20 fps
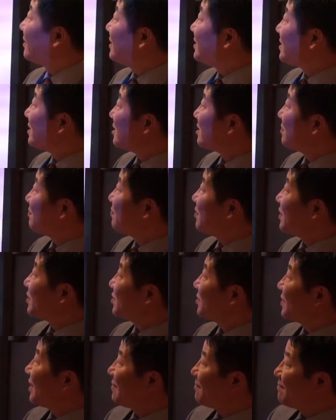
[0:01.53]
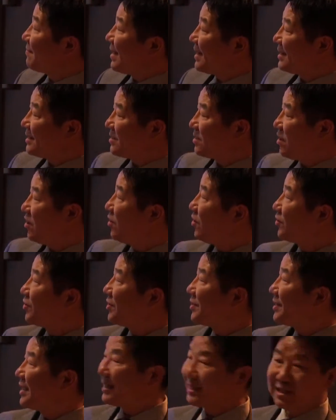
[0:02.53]
this is a picture that makes all the
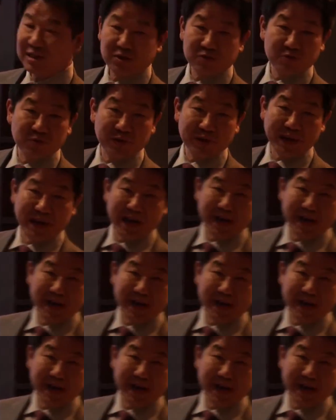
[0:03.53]
dentists really